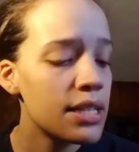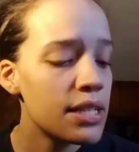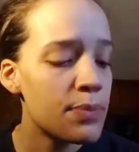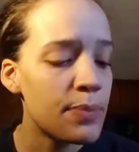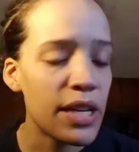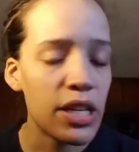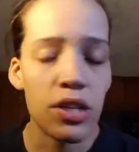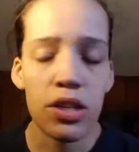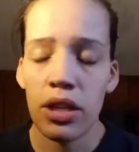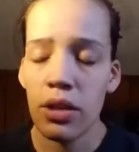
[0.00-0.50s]

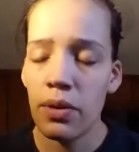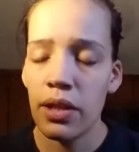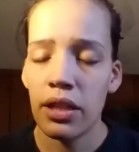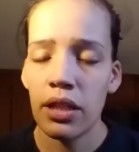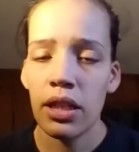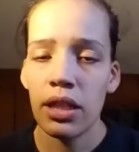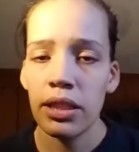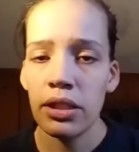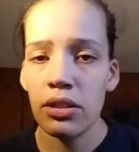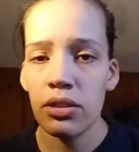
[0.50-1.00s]
especially with
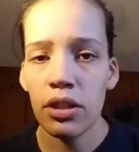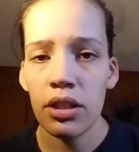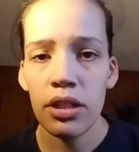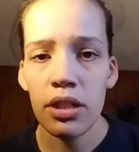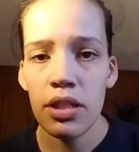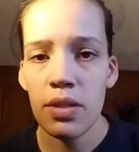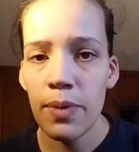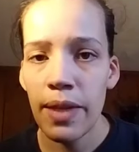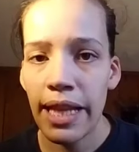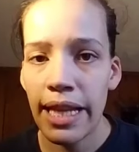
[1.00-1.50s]
our little
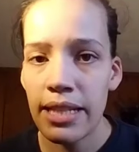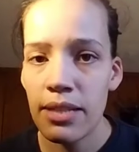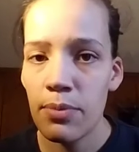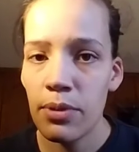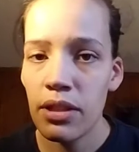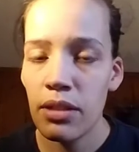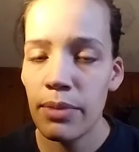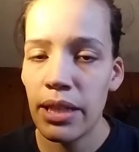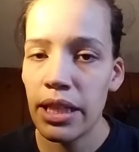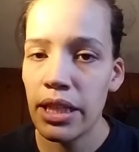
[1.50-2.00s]
girls. We like to
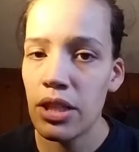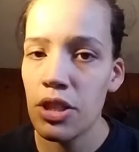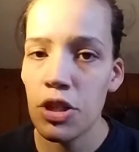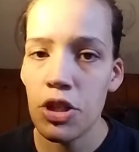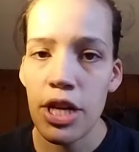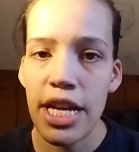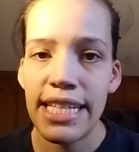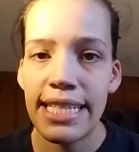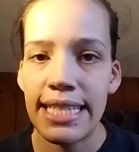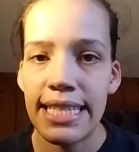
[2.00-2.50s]
put them in little
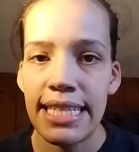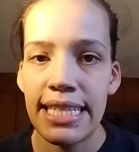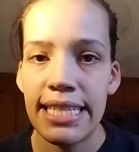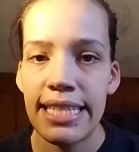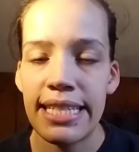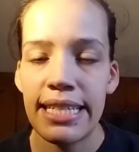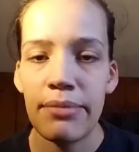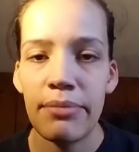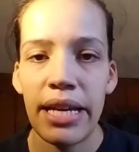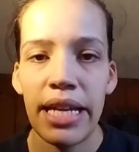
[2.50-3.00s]

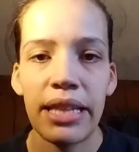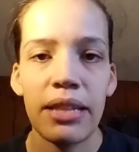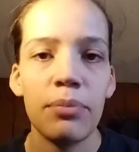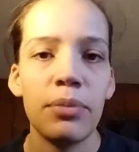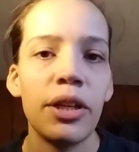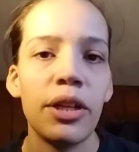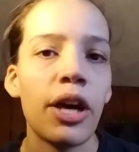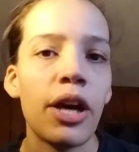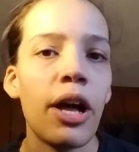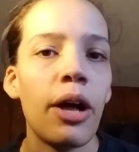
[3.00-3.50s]
dresses and make
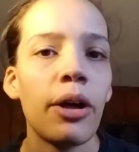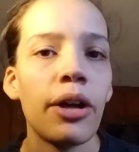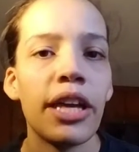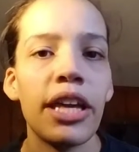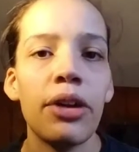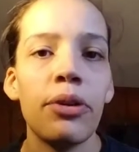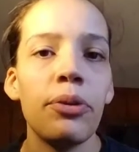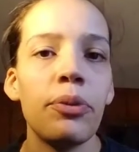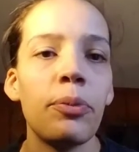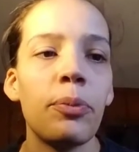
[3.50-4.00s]
them look all
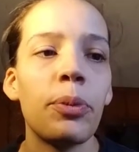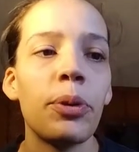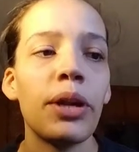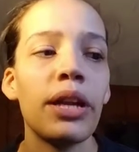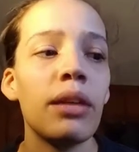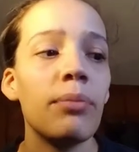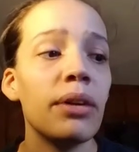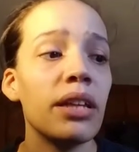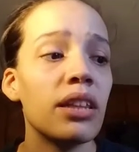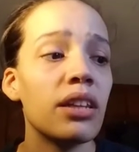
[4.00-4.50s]
cute and
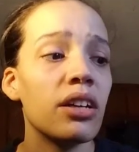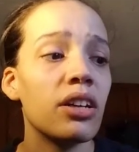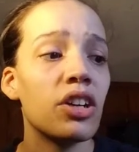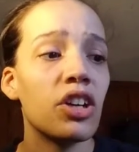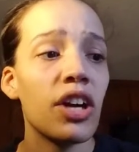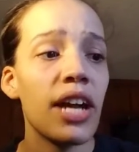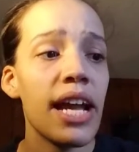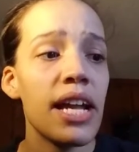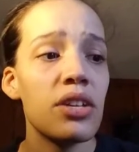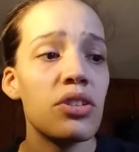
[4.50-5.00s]
pretty, but they're
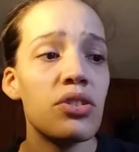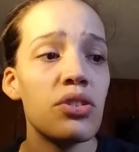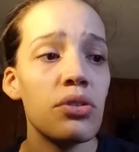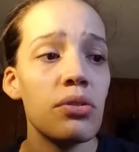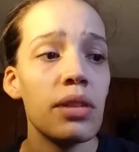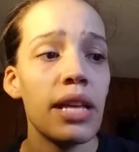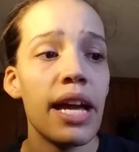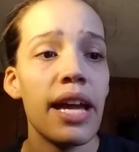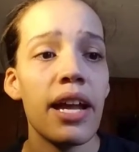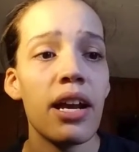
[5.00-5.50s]
great to
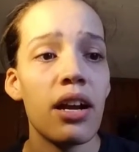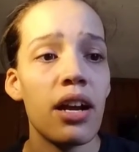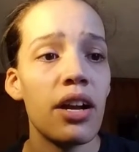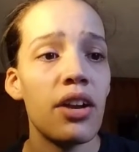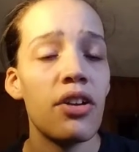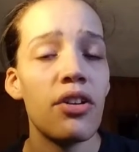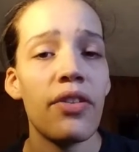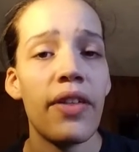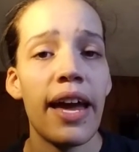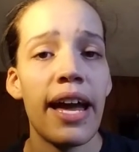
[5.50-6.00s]
layer
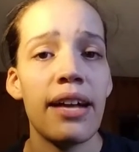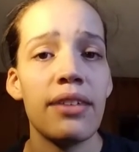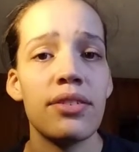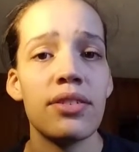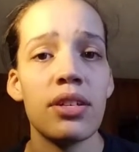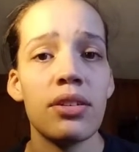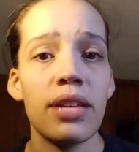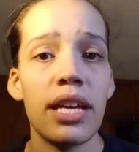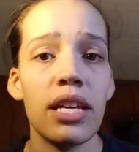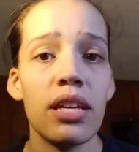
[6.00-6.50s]
under that
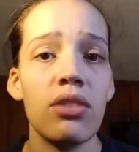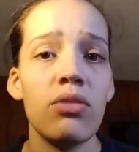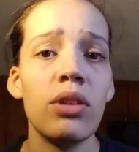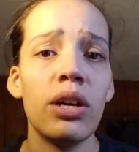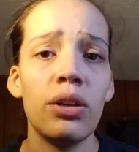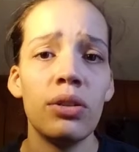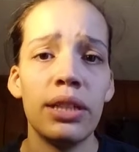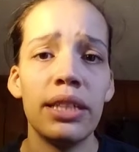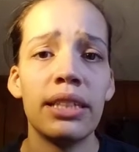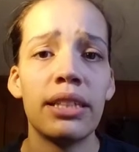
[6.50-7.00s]
so that you
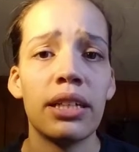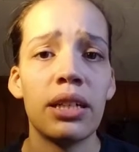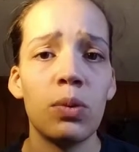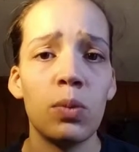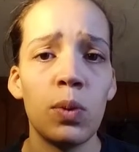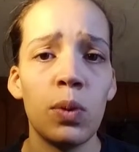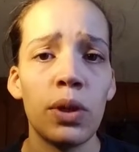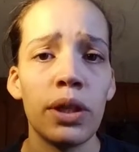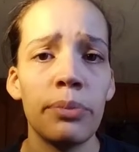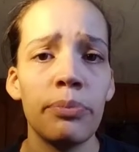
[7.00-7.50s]
know that they're
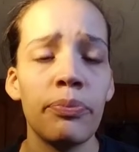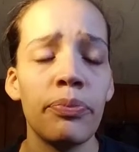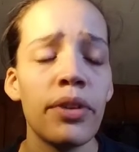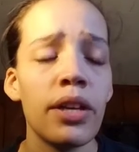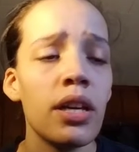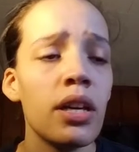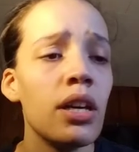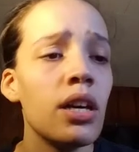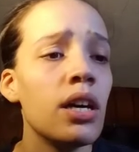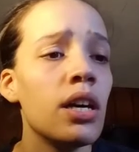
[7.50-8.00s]
warm.
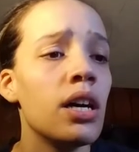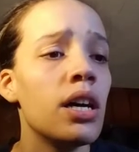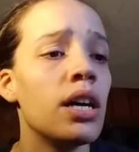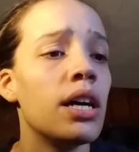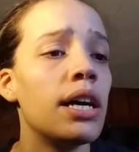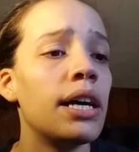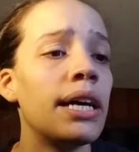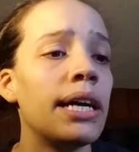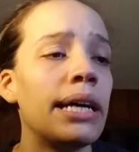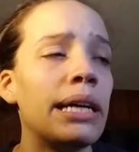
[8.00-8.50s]

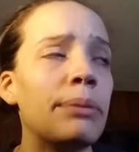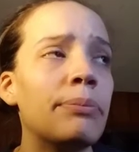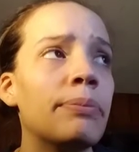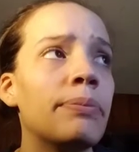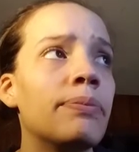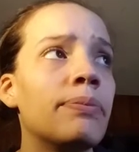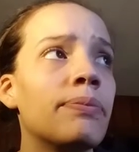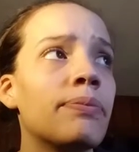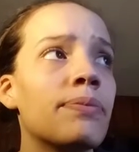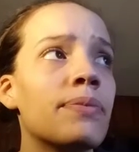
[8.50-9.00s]

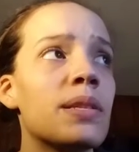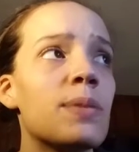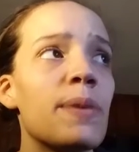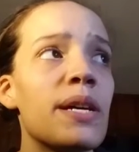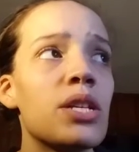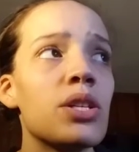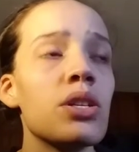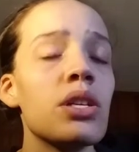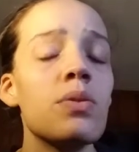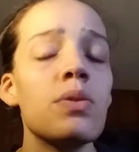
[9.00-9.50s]

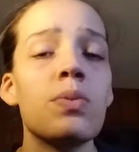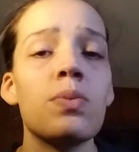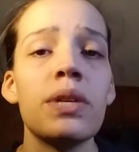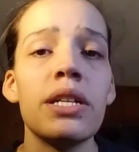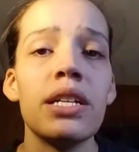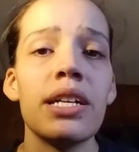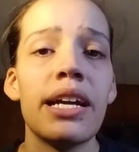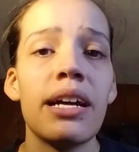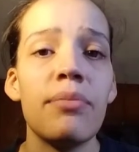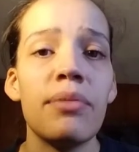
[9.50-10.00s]
Especially with
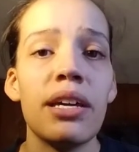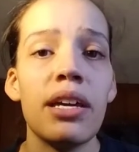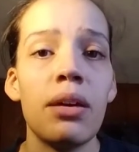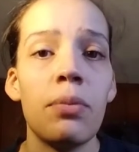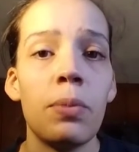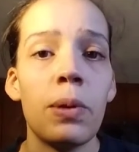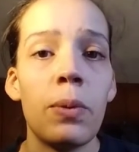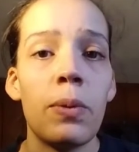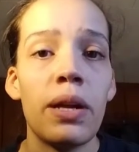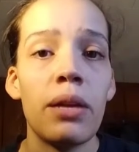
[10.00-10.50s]
winter coming
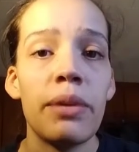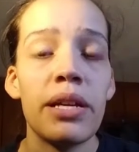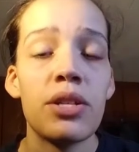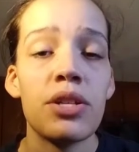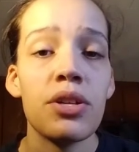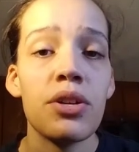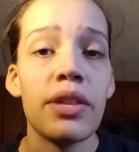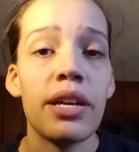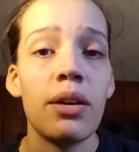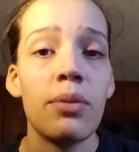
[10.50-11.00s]
up, we want to make
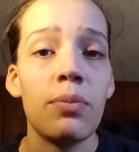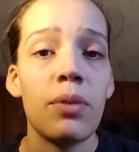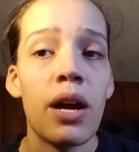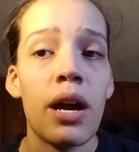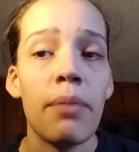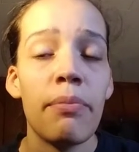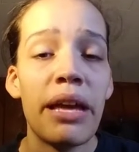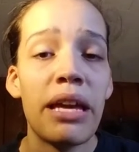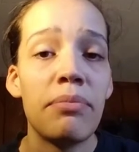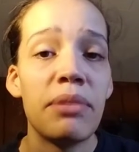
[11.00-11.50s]
sure that
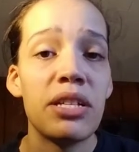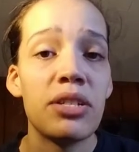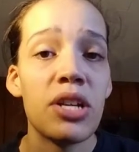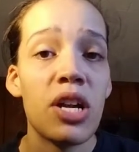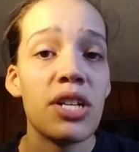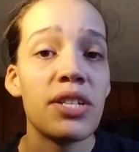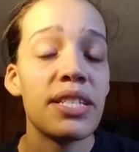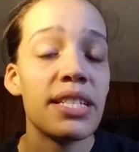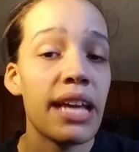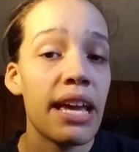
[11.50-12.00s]
our babies
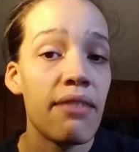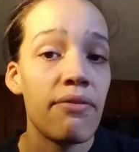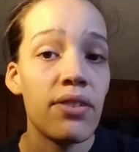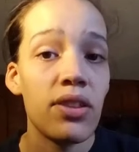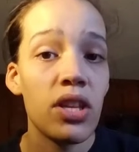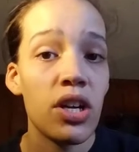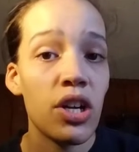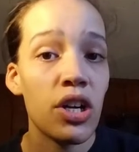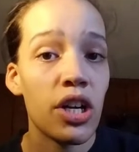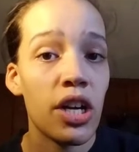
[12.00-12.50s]
are safe
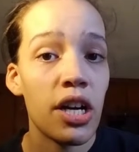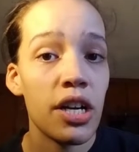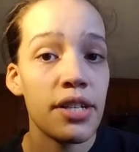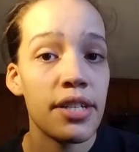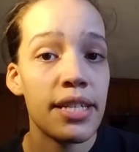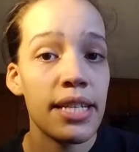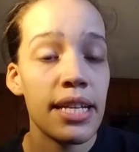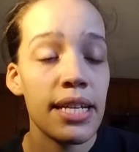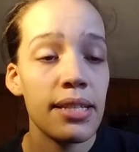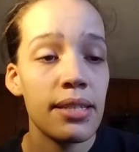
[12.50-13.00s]
in their car
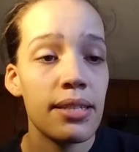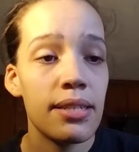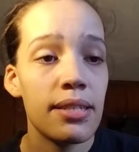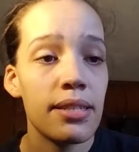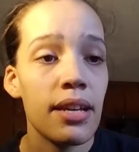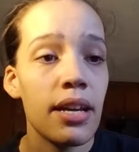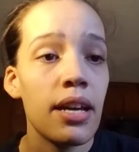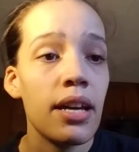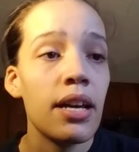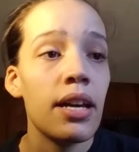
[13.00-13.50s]
seats,